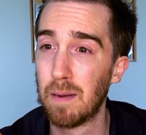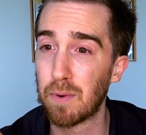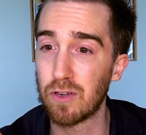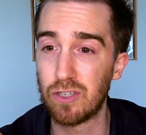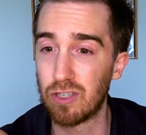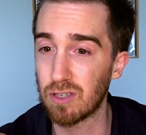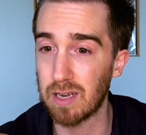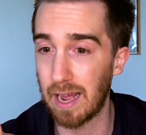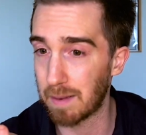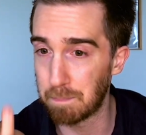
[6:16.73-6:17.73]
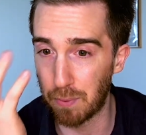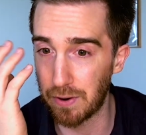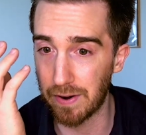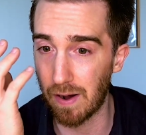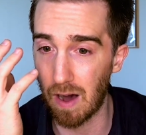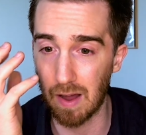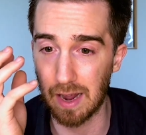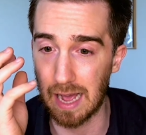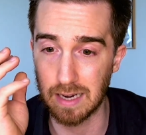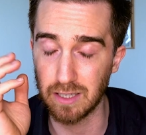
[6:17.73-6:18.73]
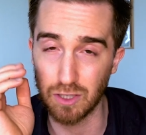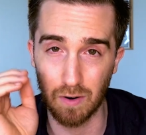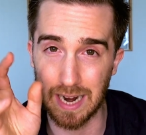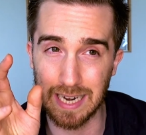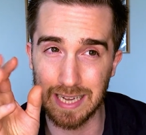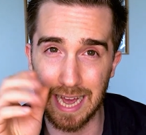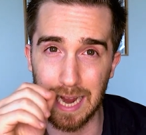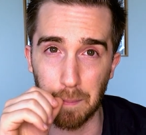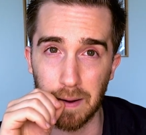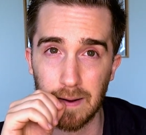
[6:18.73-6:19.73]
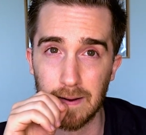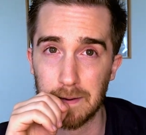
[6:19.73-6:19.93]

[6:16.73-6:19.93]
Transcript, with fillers: because you just like put it on and you're in game.